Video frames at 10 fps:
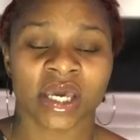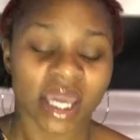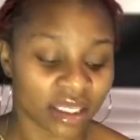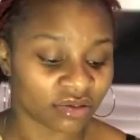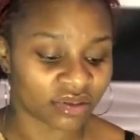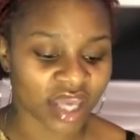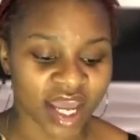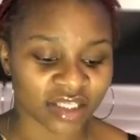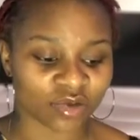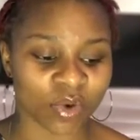And
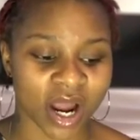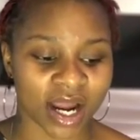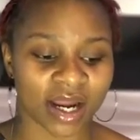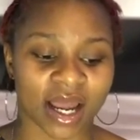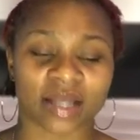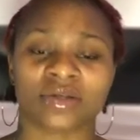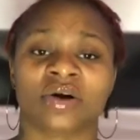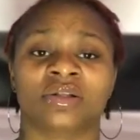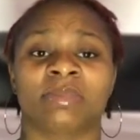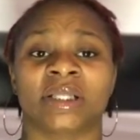that's why I
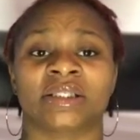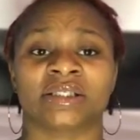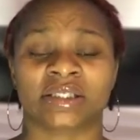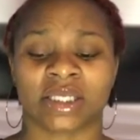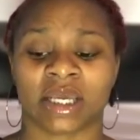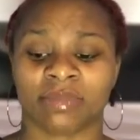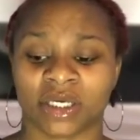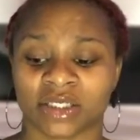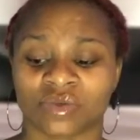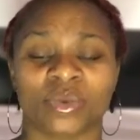talked about this today,
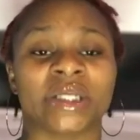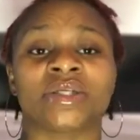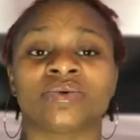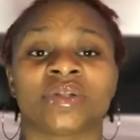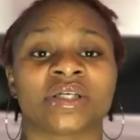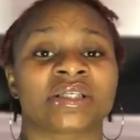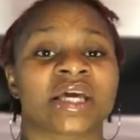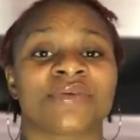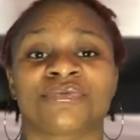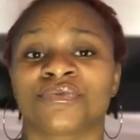because we do this
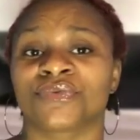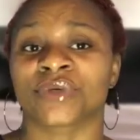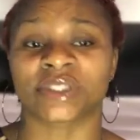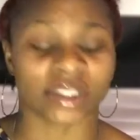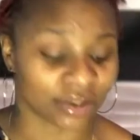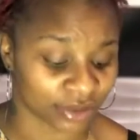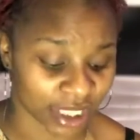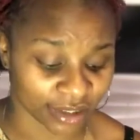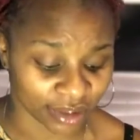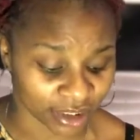every single
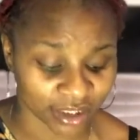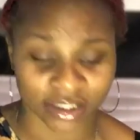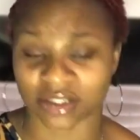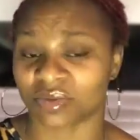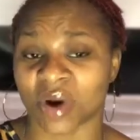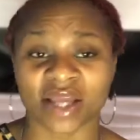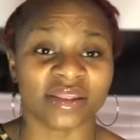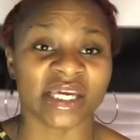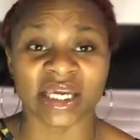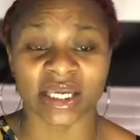day thinking it's the right
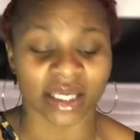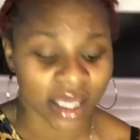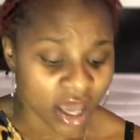thing.